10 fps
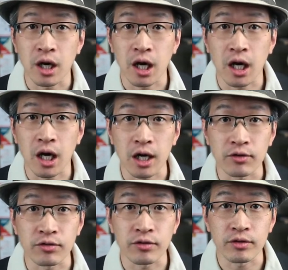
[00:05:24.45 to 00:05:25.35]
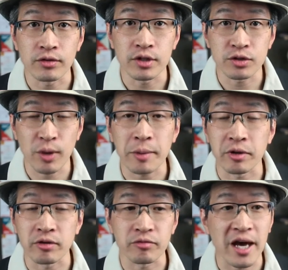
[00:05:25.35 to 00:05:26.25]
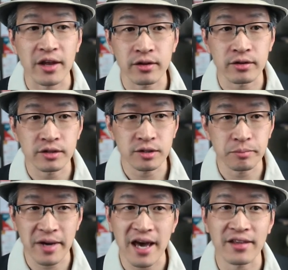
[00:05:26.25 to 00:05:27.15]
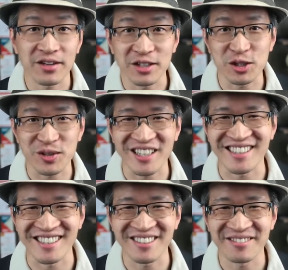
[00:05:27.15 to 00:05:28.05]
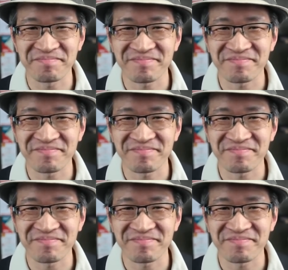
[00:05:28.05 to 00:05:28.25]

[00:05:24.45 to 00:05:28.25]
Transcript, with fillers: uh, of this weapon of math math destruction.